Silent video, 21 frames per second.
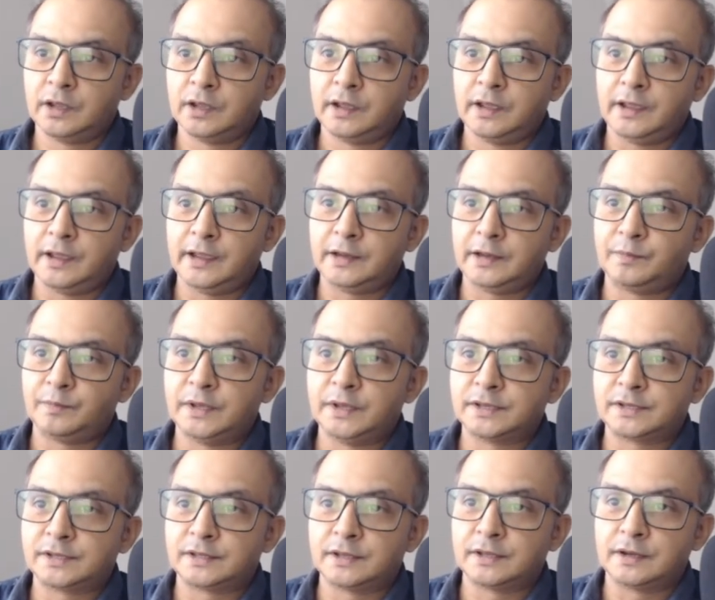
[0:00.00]
It
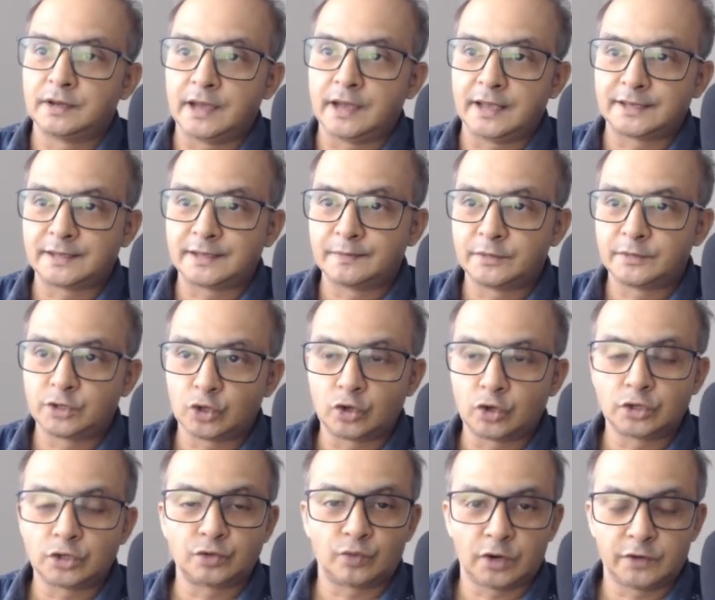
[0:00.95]
means the
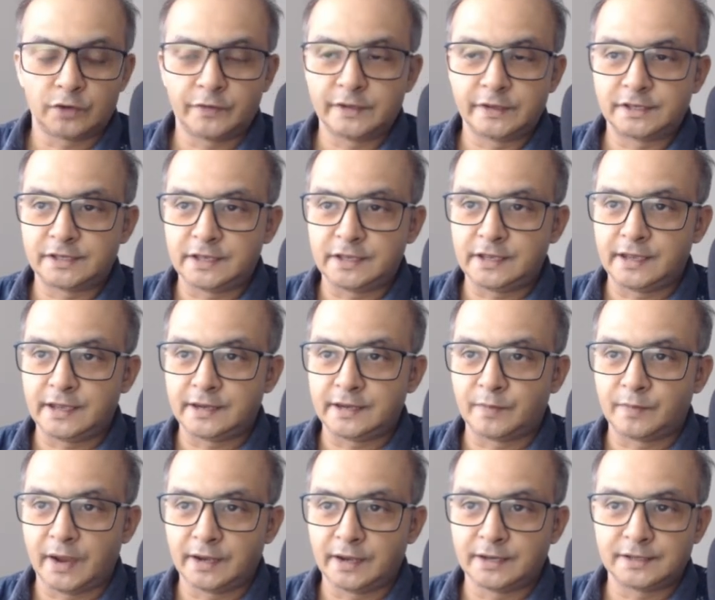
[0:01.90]
asymptote what we see at
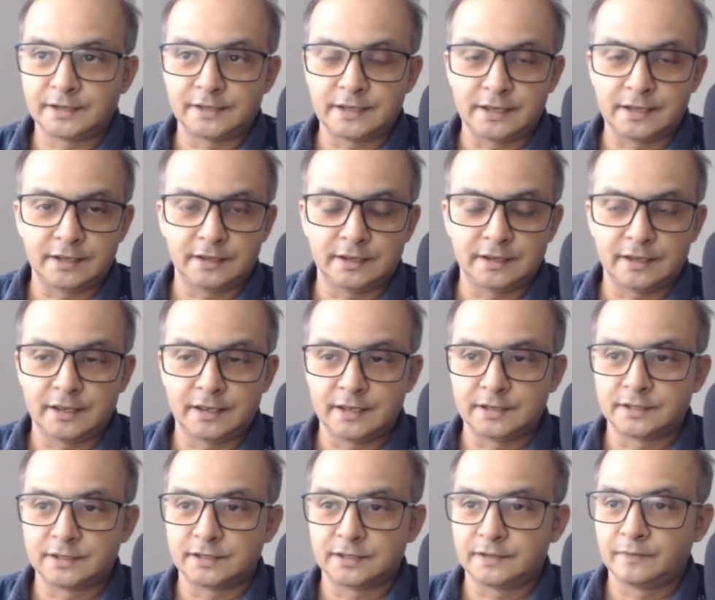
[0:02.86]
minus e
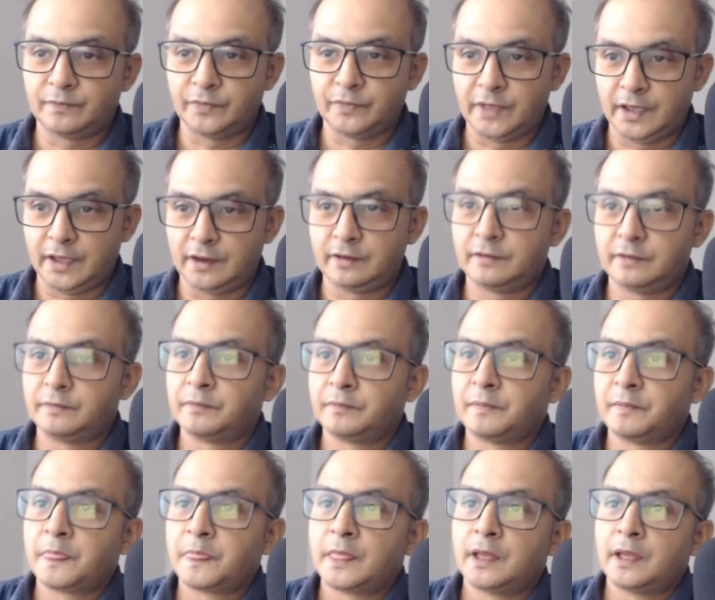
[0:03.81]
is there,
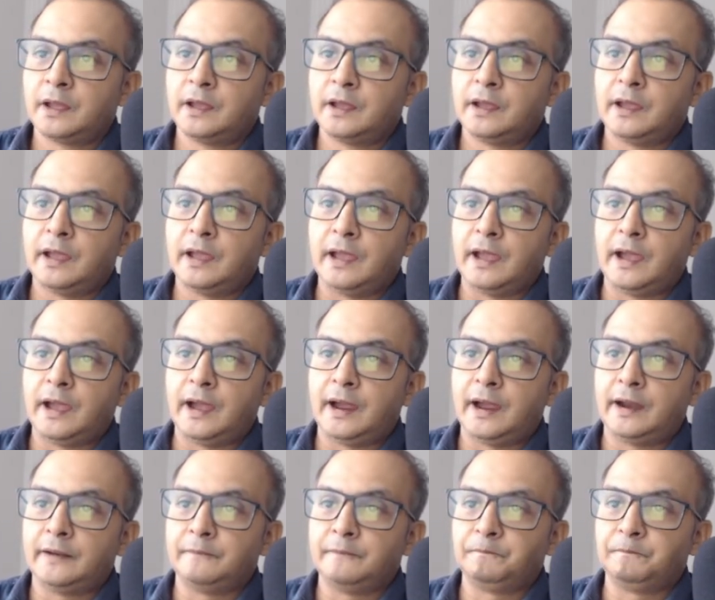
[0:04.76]

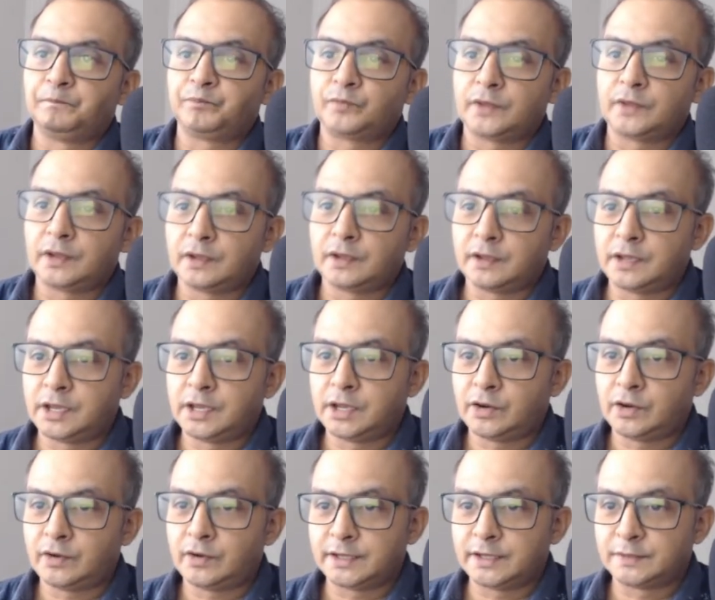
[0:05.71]
and
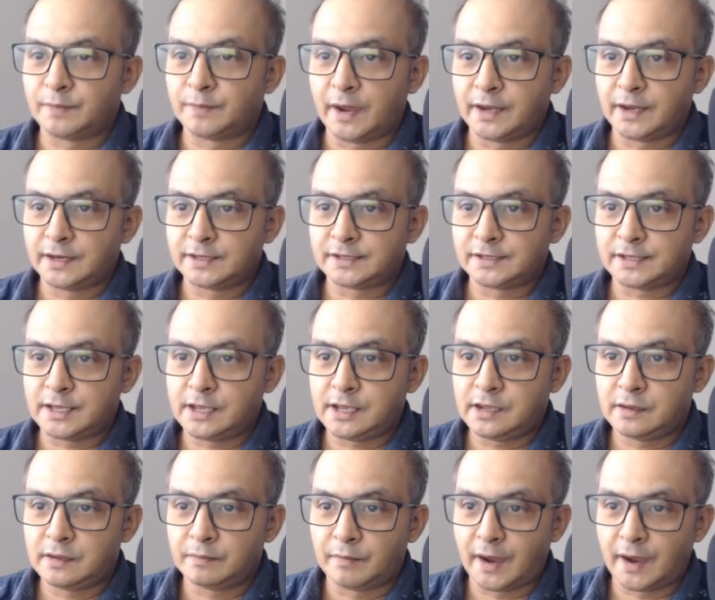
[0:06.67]
here is minus e.